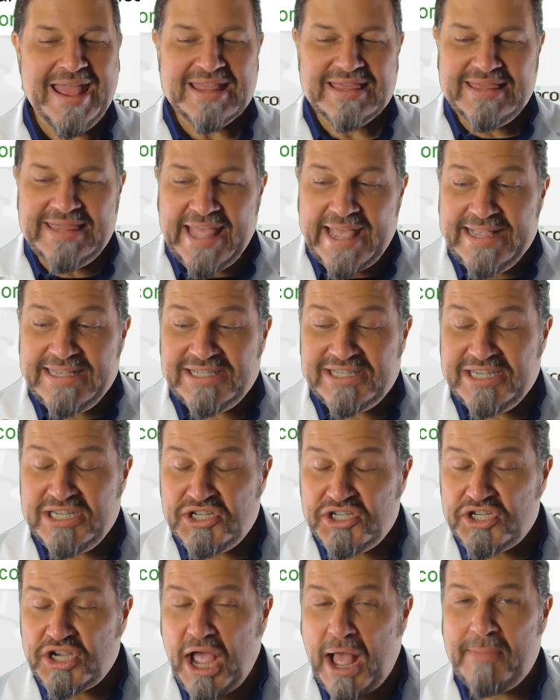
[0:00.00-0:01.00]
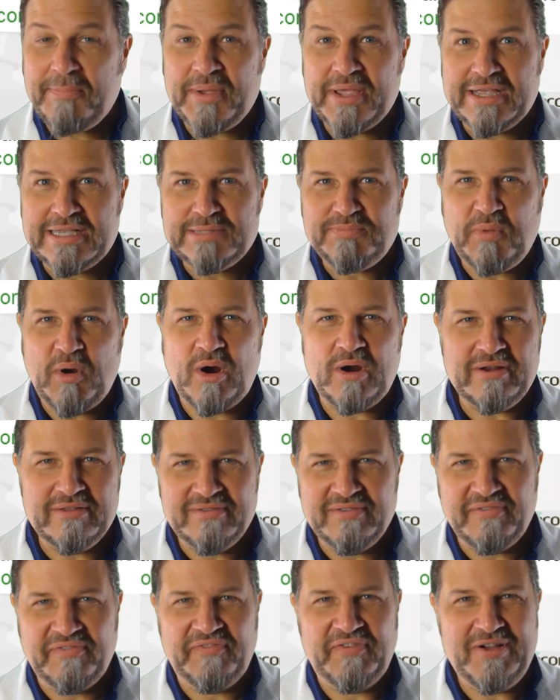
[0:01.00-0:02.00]
They see shopping as part of
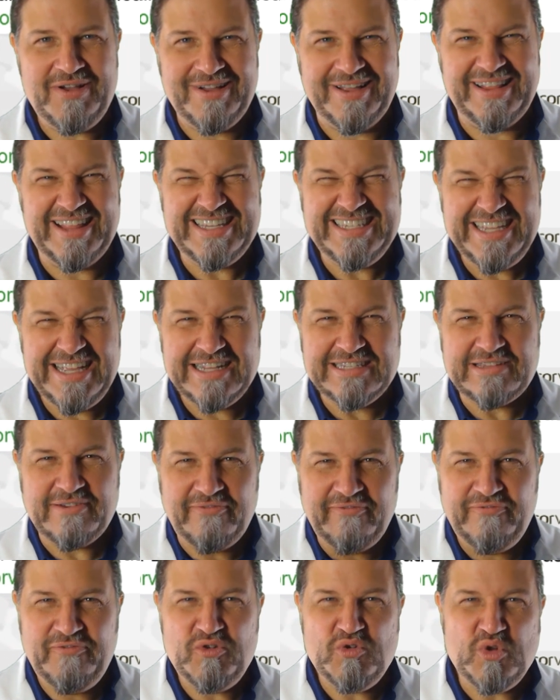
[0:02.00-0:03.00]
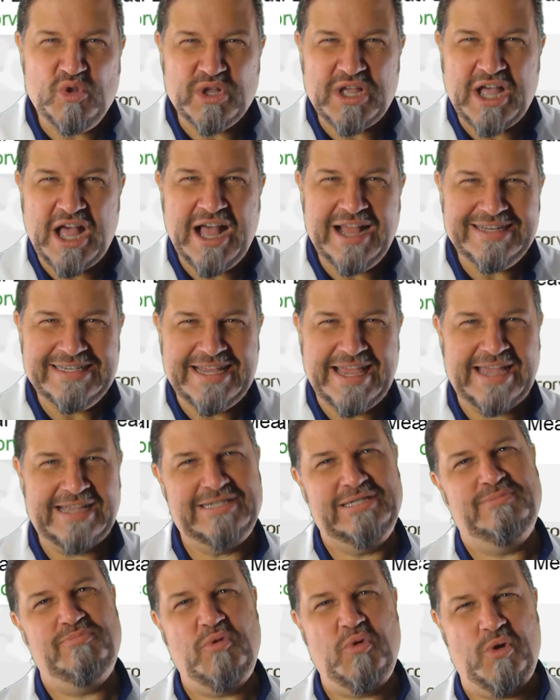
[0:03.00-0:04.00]
the fun. They see it as a full contact
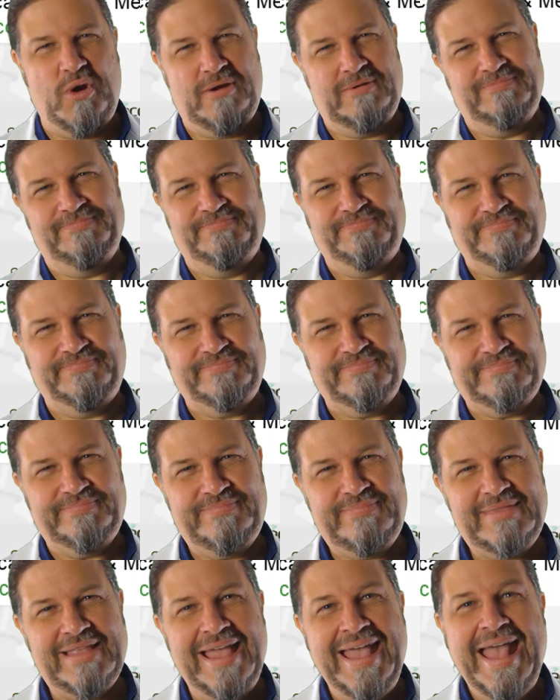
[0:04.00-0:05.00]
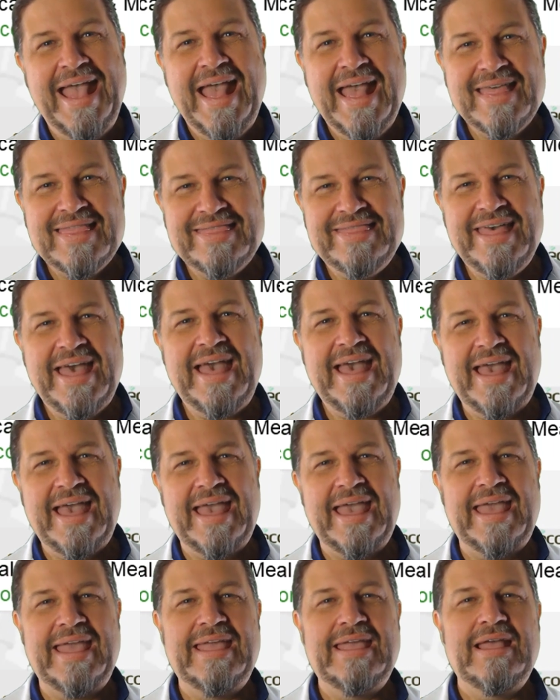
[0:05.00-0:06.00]
sport.
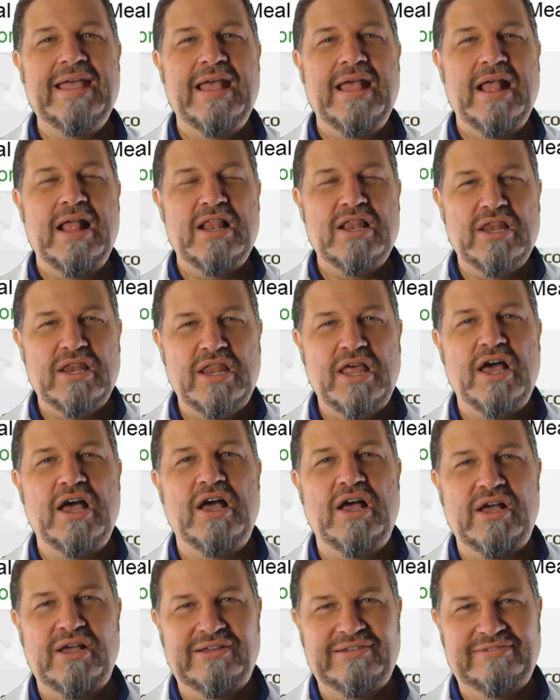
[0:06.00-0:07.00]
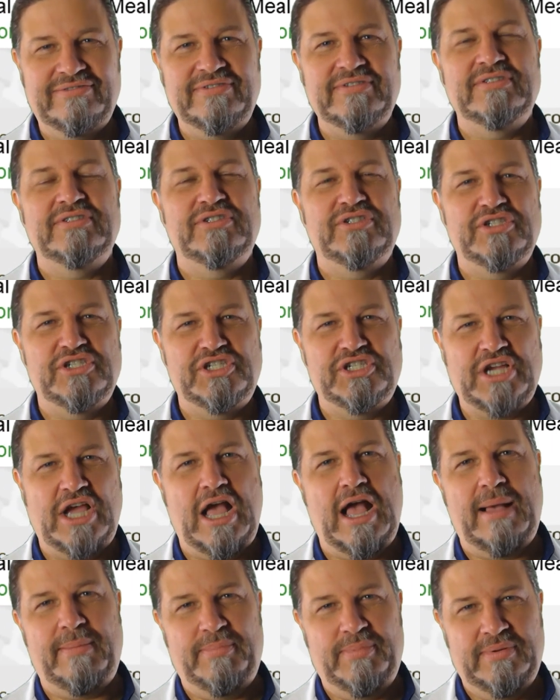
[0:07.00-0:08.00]
They love to
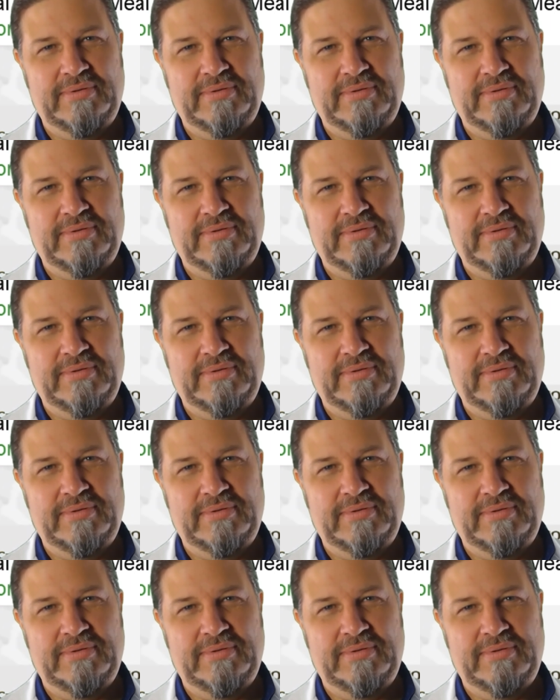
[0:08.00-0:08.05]
shop.